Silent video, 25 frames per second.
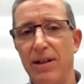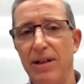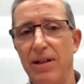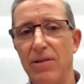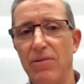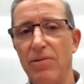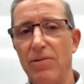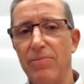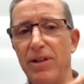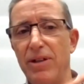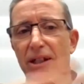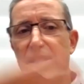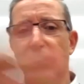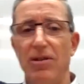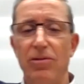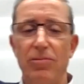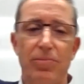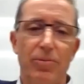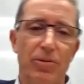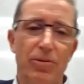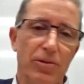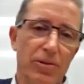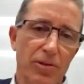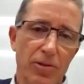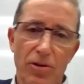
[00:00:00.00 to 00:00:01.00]
I want
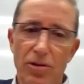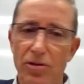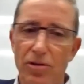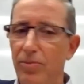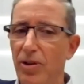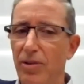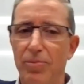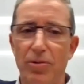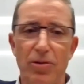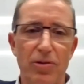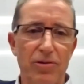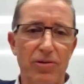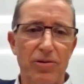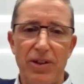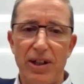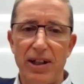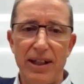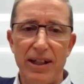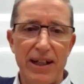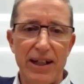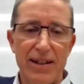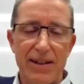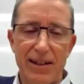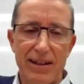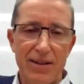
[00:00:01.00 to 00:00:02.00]
all my
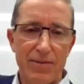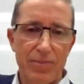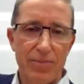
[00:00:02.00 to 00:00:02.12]
portfolios